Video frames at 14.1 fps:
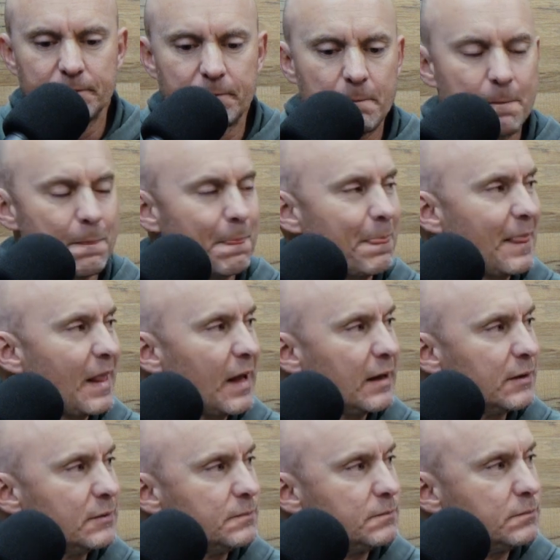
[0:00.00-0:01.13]

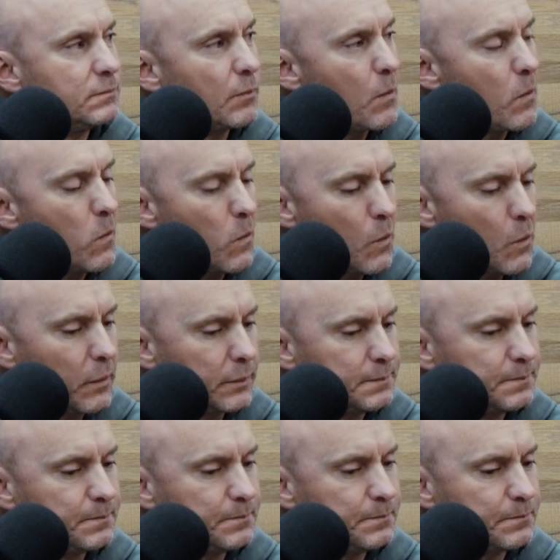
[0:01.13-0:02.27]

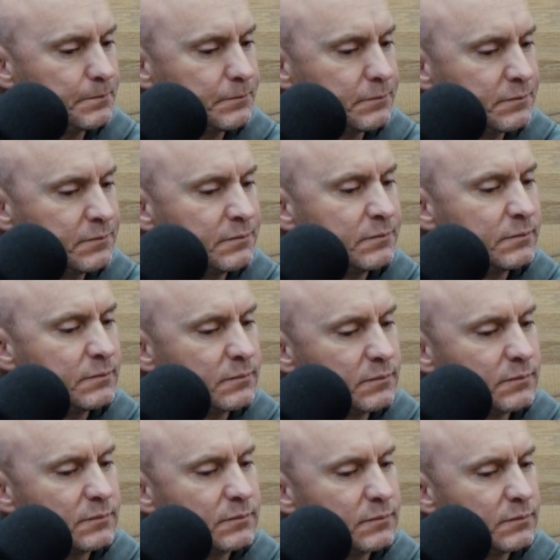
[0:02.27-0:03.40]

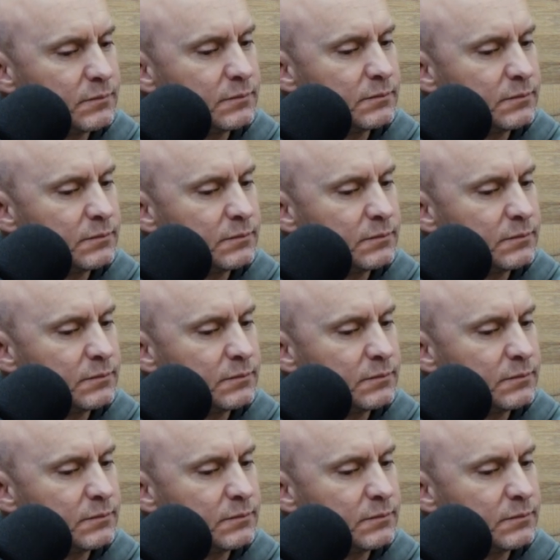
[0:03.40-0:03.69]
No words are spoken by the person on screen.